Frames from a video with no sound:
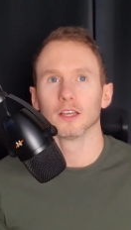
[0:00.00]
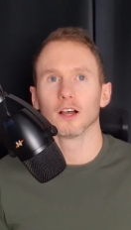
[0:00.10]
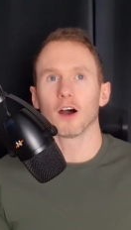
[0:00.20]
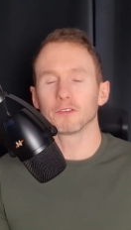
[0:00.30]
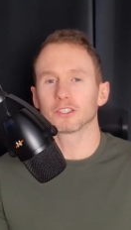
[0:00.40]

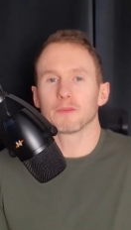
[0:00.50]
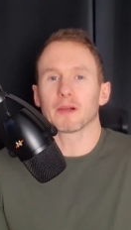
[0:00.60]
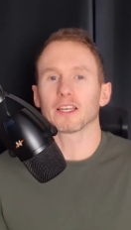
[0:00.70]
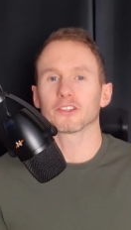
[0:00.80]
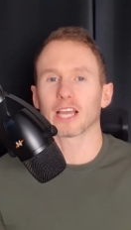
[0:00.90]
Obviously
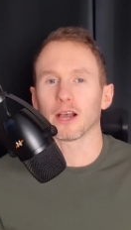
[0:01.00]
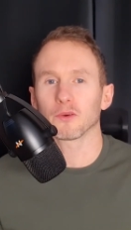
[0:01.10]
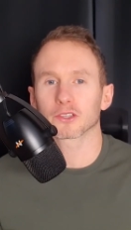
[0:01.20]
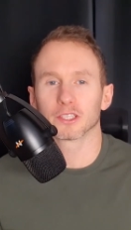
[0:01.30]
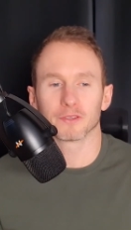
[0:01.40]
balance it out,
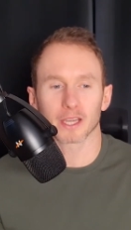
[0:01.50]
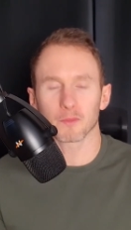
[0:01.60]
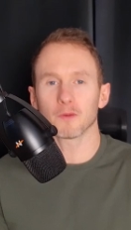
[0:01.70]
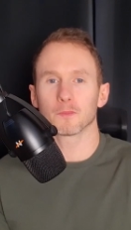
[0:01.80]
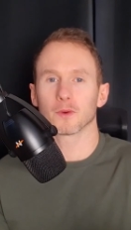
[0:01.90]
because if you get
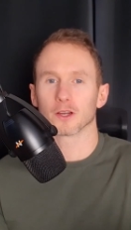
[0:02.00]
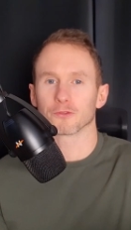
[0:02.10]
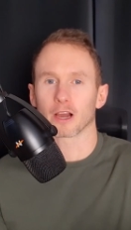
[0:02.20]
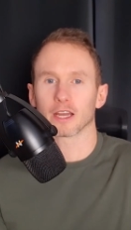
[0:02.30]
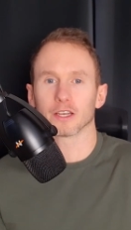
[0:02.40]
one word
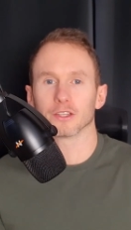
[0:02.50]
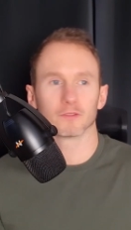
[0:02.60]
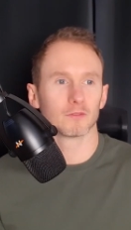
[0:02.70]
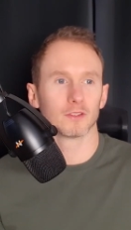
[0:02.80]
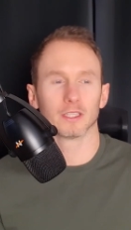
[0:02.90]
right and then you
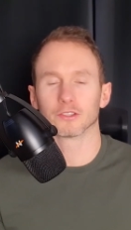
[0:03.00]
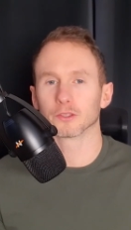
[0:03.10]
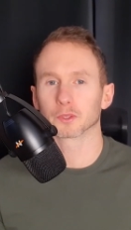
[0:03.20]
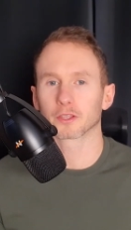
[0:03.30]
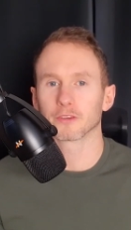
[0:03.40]
listen
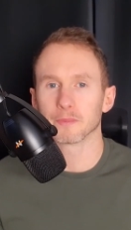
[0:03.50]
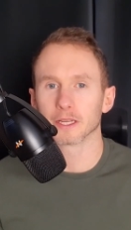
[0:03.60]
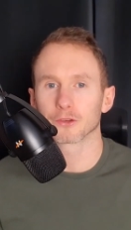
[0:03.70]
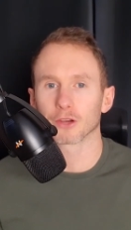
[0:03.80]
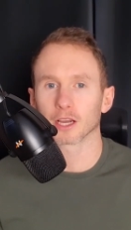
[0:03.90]
to a
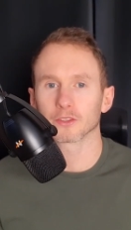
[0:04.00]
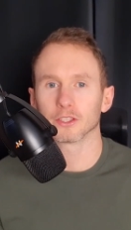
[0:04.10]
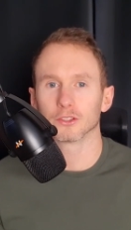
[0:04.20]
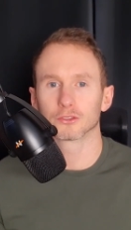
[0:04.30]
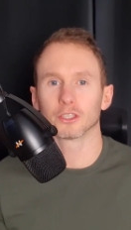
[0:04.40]
3-minute track, then
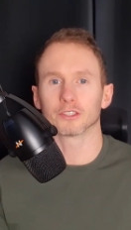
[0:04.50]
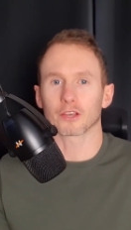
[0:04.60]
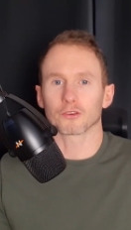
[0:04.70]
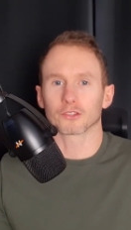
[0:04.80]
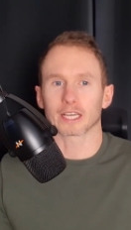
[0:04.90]
your study
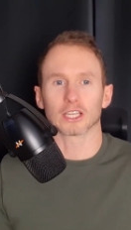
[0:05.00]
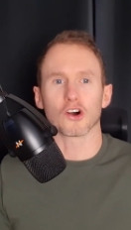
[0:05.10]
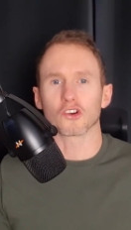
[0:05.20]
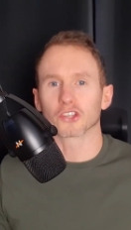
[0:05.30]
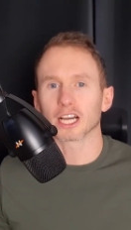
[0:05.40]
session will take a
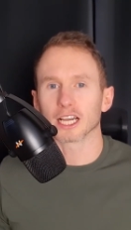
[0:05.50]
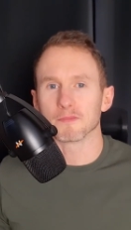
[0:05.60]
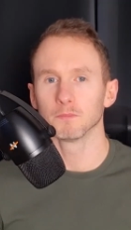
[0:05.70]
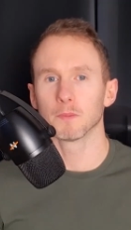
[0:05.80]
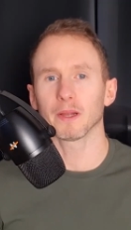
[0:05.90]
long time.
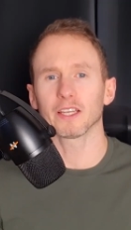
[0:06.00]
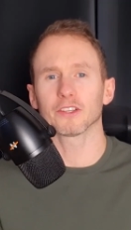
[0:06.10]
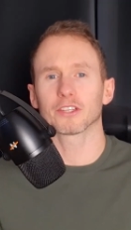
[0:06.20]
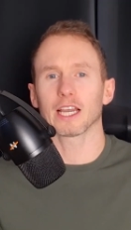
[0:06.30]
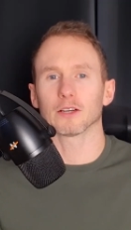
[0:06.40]
But
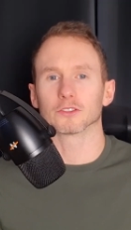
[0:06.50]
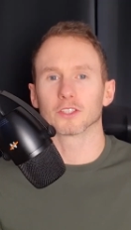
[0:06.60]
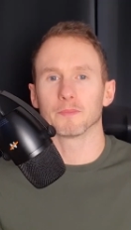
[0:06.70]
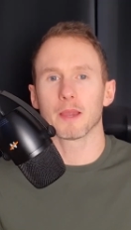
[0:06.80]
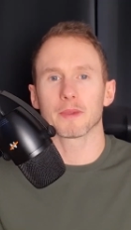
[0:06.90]
balance it out so
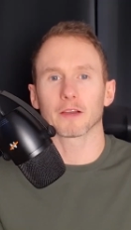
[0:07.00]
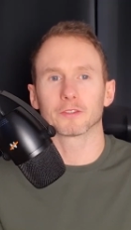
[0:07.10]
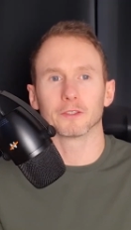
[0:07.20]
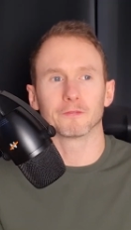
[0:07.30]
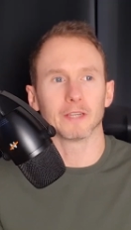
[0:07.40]
that maybe after
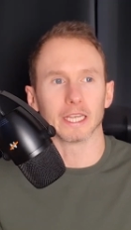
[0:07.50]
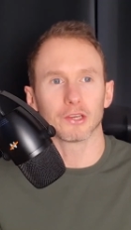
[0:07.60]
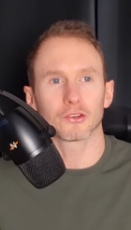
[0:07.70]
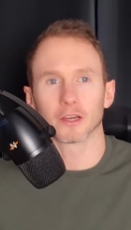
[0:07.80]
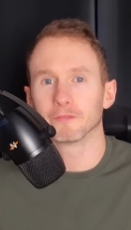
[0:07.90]
you've
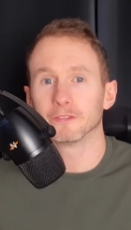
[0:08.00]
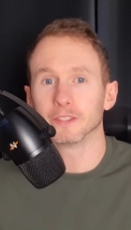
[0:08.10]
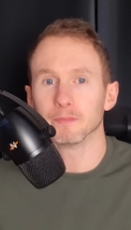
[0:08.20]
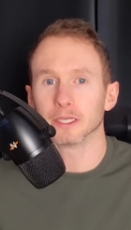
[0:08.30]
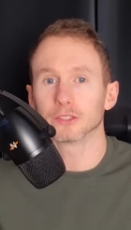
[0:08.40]
finished a
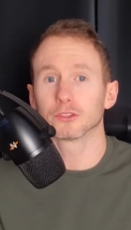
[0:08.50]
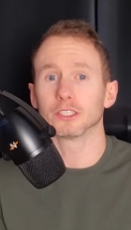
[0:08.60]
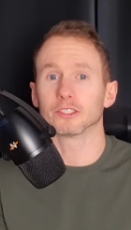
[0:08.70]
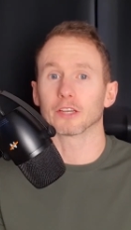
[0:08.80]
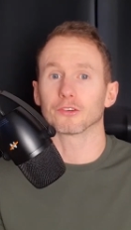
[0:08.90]
15-minute study
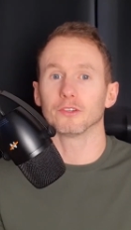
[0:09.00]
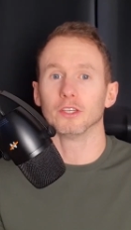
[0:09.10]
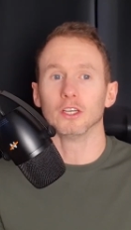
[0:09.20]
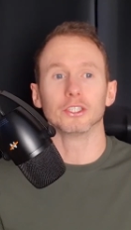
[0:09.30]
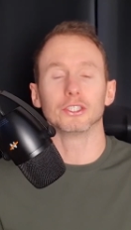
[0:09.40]
session,
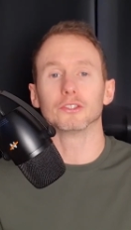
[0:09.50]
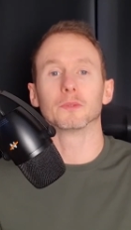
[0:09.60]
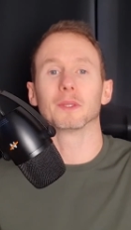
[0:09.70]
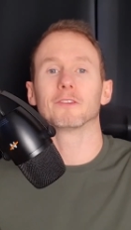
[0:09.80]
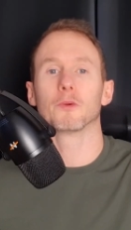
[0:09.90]
you do
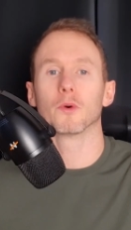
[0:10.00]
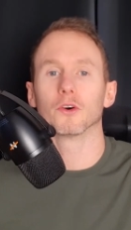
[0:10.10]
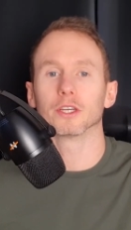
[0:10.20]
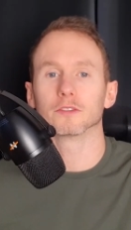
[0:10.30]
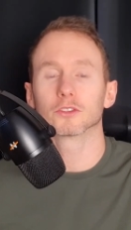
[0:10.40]
something
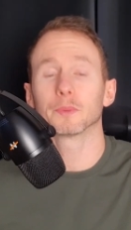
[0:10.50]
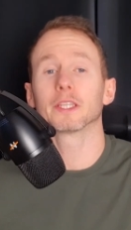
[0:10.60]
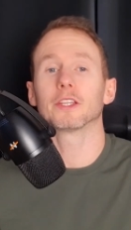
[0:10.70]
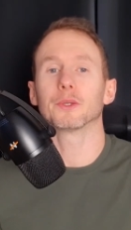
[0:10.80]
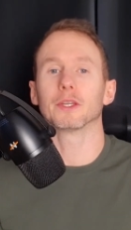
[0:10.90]
rewarding, something
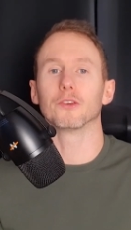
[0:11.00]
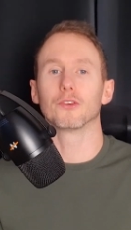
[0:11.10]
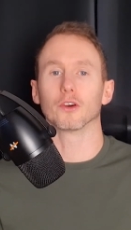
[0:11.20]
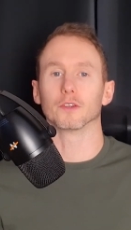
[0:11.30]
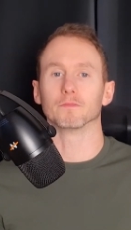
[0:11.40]
that you
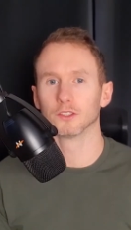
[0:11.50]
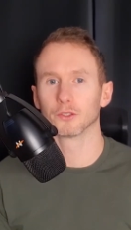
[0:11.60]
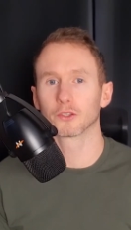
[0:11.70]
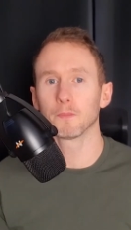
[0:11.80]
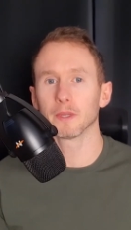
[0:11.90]
enjoy. So
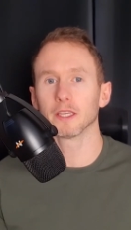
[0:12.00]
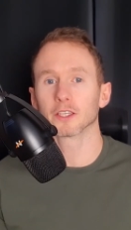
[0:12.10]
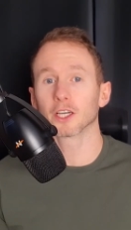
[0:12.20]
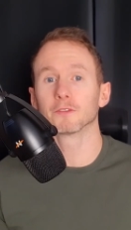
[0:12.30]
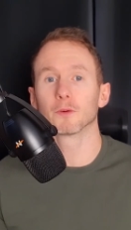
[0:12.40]
it could be
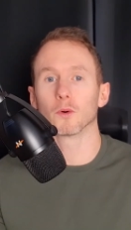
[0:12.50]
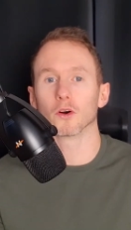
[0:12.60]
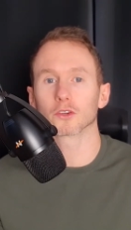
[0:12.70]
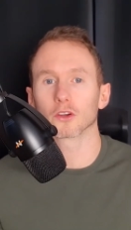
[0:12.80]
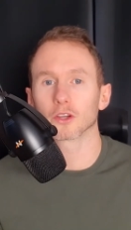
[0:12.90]
going for a
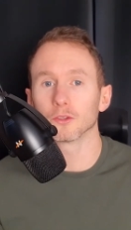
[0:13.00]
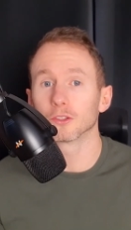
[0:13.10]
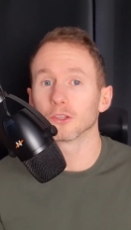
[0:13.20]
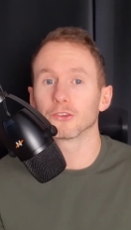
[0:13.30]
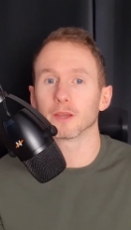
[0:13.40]
walk, or going to
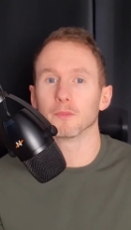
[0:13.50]
the gym,